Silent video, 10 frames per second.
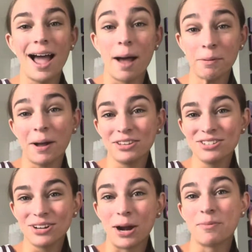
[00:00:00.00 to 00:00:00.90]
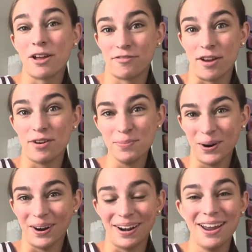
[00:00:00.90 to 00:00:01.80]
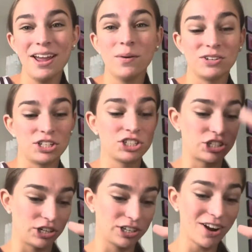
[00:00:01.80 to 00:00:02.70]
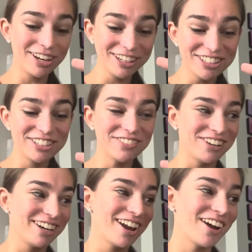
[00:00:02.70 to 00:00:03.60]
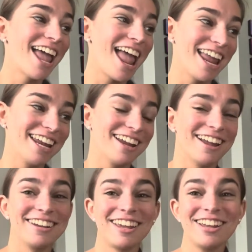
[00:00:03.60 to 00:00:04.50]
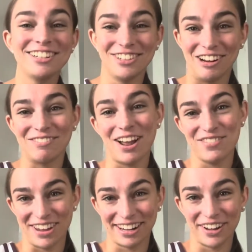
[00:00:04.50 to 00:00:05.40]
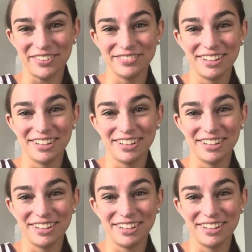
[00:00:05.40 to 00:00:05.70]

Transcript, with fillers: I'm about to start my favorite part, which is turning on a YouTube video and doing my makeup.